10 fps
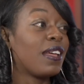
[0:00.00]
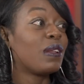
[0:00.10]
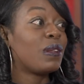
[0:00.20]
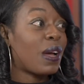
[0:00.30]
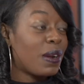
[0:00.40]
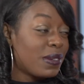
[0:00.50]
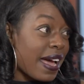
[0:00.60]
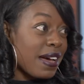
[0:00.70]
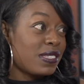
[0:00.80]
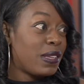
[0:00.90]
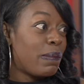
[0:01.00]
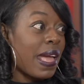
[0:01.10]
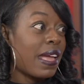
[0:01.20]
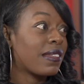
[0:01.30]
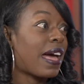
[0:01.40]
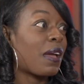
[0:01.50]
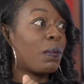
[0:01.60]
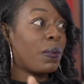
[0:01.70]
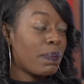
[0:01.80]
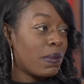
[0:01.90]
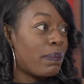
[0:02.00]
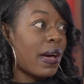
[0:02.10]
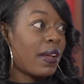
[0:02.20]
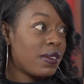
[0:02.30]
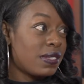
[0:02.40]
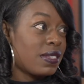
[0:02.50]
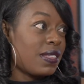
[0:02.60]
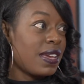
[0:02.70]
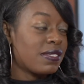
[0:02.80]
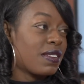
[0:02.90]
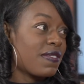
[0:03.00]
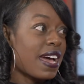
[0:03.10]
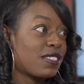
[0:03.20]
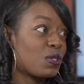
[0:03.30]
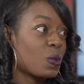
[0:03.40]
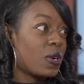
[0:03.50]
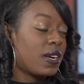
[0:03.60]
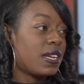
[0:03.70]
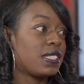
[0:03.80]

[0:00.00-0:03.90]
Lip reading: learned how to make like whipped butters and things of that sort.